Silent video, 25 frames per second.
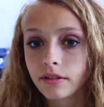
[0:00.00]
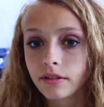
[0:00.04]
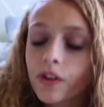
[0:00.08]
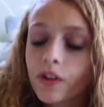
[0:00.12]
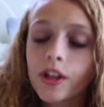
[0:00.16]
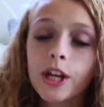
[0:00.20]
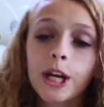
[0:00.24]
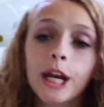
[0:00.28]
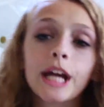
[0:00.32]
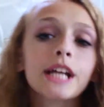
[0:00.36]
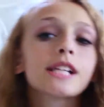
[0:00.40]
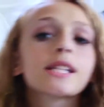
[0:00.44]

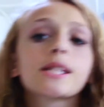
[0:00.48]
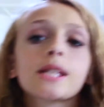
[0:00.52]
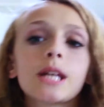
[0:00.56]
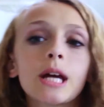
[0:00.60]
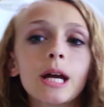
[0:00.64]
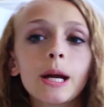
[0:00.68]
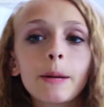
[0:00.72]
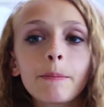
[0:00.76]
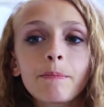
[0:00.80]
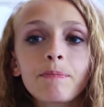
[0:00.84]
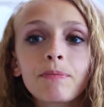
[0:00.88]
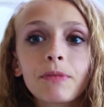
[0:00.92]
the next
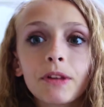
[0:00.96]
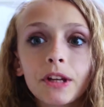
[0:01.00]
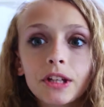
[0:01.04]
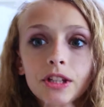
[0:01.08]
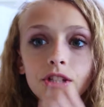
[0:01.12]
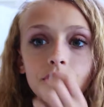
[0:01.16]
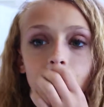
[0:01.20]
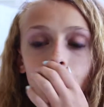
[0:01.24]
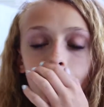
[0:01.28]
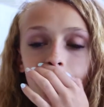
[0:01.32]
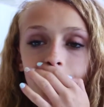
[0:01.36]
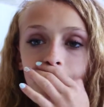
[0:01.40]
thing is
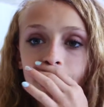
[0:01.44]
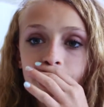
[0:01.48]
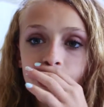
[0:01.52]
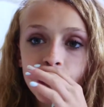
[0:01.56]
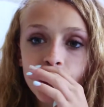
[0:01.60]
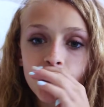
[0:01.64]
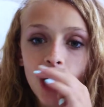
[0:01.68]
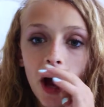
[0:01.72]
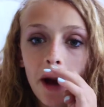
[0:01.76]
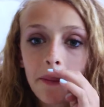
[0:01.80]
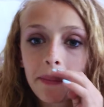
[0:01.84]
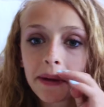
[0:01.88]
starting a
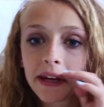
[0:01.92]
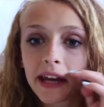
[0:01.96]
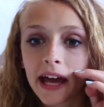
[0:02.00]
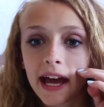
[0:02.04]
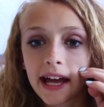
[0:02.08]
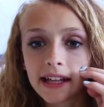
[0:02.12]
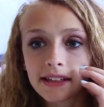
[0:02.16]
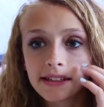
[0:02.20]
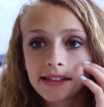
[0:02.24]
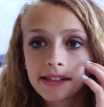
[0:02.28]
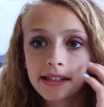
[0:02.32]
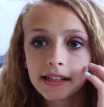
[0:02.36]
shop in
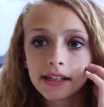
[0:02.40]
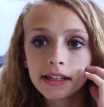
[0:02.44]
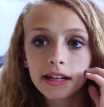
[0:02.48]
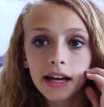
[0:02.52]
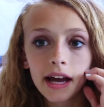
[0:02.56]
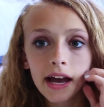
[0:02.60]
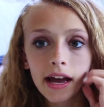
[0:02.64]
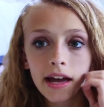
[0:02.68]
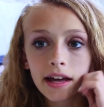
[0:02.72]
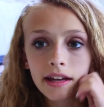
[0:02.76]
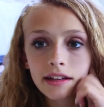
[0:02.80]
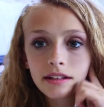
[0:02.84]
Etsy,
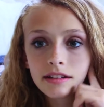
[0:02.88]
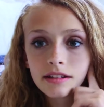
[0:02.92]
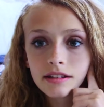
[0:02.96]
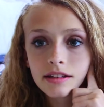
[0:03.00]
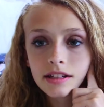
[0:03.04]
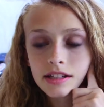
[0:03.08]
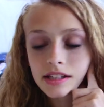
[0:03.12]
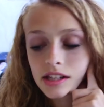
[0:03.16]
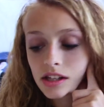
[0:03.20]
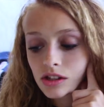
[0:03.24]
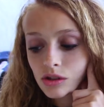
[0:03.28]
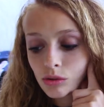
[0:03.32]
and
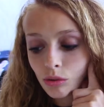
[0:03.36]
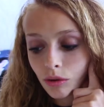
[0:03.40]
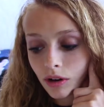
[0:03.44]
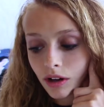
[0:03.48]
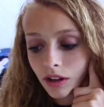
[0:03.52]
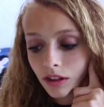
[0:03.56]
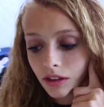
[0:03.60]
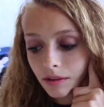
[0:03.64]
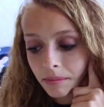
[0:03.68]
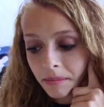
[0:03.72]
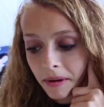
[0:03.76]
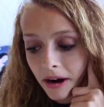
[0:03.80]
this is one
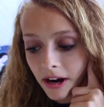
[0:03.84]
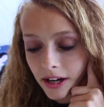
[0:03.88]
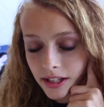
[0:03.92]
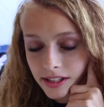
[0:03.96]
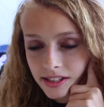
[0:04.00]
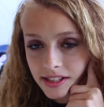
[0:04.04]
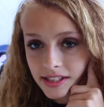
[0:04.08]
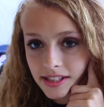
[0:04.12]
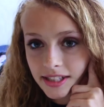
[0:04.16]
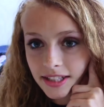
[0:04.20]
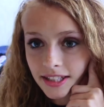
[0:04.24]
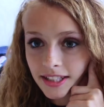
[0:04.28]
of the
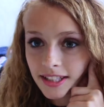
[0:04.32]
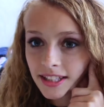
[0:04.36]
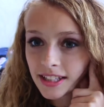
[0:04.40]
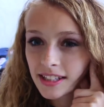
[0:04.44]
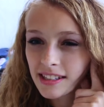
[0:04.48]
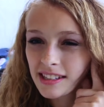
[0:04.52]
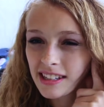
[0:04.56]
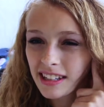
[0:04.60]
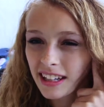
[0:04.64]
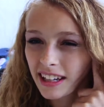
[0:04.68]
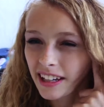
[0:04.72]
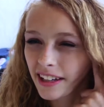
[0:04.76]
parts that
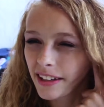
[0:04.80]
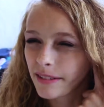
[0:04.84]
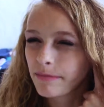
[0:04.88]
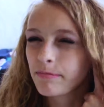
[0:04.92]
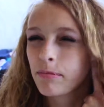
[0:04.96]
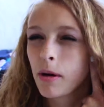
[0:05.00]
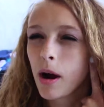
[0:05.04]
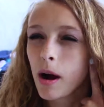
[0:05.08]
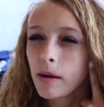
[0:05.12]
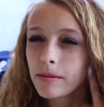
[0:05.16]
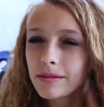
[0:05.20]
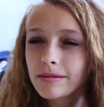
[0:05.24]
is like
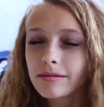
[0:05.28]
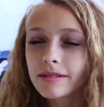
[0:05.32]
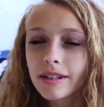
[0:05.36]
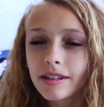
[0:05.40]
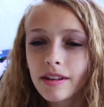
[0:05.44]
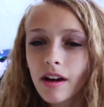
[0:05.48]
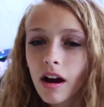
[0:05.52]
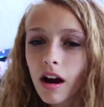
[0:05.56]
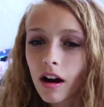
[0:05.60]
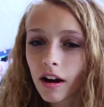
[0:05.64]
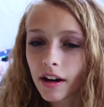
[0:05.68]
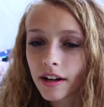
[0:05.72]
probably
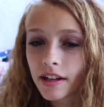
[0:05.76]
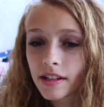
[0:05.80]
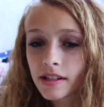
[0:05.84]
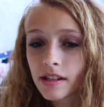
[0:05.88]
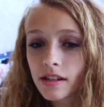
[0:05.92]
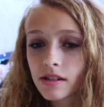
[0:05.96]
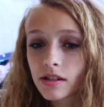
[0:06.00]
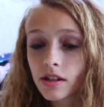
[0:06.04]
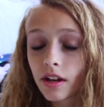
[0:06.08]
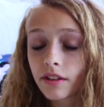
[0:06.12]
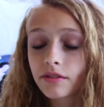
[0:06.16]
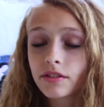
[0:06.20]
the hardest
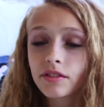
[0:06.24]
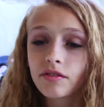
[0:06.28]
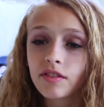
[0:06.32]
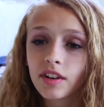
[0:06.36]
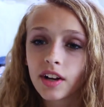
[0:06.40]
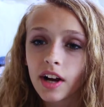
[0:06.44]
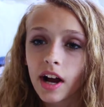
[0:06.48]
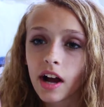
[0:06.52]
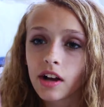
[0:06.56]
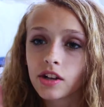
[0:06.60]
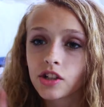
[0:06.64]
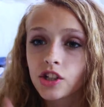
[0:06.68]
because you have to
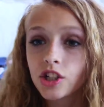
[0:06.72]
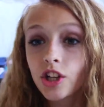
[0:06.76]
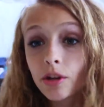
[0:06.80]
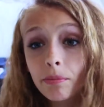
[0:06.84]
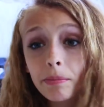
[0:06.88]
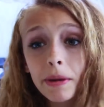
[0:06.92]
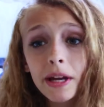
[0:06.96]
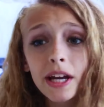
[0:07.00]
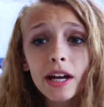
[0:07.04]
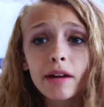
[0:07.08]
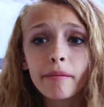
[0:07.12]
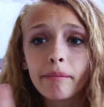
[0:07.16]
figure out
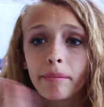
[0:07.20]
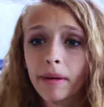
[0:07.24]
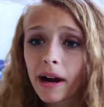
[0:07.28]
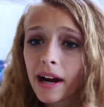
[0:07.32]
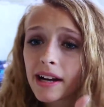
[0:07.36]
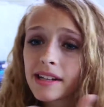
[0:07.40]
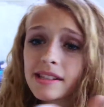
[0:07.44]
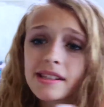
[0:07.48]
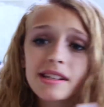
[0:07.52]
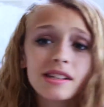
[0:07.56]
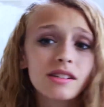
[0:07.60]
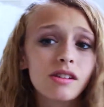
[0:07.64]
shipping,
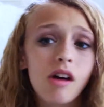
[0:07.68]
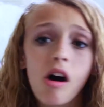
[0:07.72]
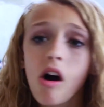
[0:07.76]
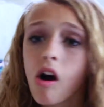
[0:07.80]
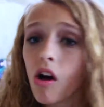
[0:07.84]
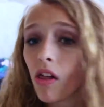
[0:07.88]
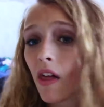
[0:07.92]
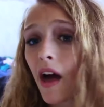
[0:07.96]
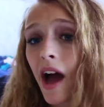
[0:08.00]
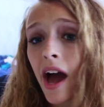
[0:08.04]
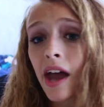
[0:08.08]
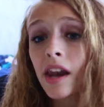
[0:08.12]
prices,
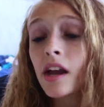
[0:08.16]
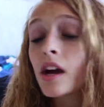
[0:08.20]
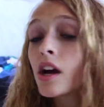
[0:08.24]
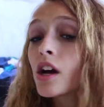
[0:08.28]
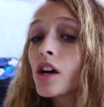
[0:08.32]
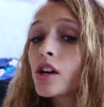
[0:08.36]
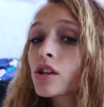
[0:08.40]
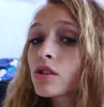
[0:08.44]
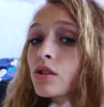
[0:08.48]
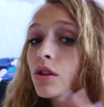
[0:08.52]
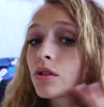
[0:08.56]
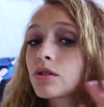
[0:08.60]
all that.
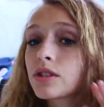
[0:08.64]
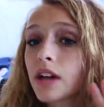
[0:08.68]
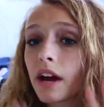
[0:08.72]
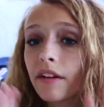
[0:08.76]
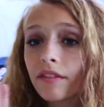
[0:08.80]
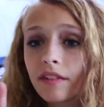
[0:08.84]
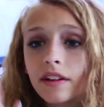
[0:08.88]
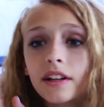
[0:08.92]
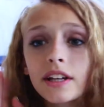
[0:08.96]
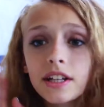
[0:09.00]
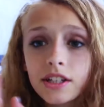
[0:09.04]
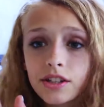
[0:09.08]
So
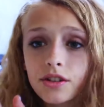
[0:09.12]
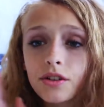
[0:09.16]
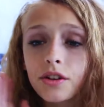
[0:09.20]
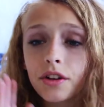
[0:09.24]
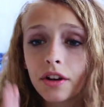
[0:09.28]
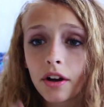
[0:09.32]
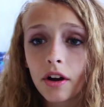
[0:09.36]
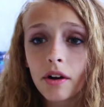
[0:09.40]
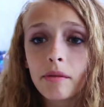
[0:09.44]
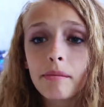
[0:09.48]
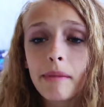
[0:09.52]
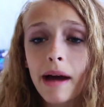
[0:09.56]
definitely do
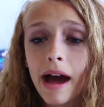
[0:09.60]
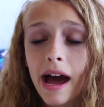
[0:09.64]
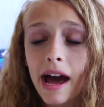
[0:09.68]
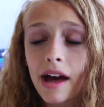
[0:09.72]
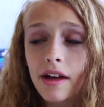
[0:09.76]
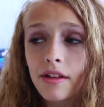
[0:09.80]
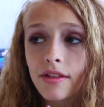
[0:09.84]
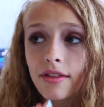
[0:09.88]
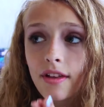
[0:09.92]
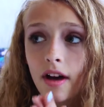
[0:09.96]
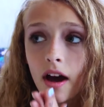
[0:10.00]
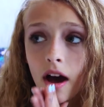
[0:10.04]
your own
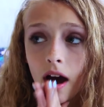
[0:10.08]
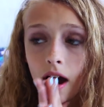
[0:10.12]
math.